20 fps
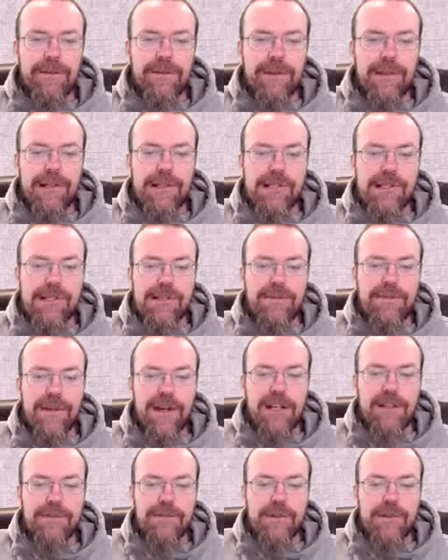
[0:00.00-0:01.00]
This is the
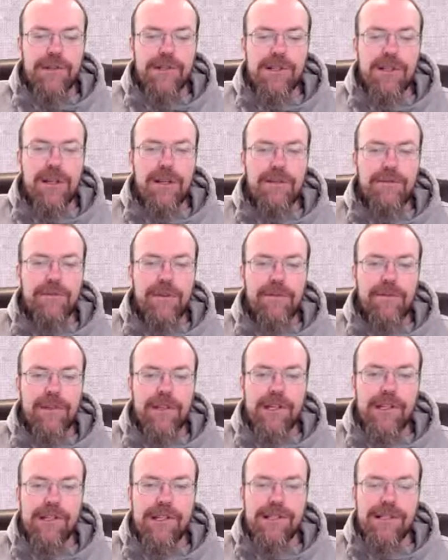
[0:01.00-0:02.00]
final verse of
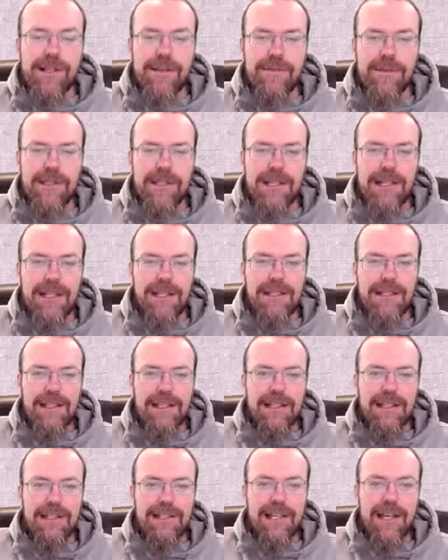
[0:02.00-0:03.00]
Revelation 17, and
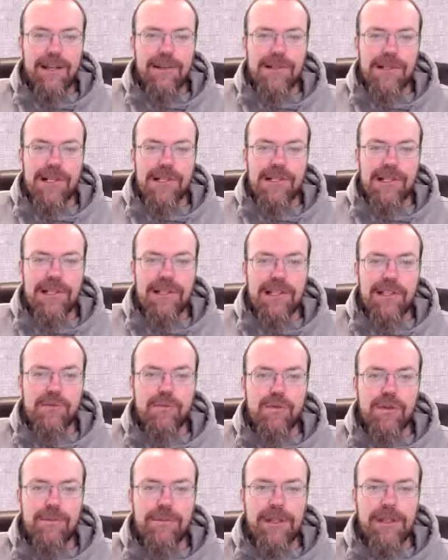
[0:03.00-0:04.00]
it tells us that this
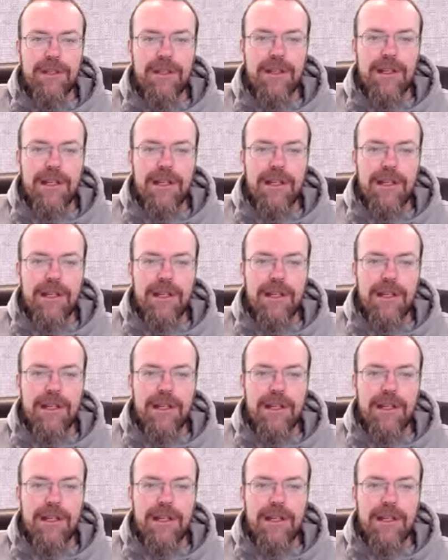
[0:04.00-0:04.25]
woman,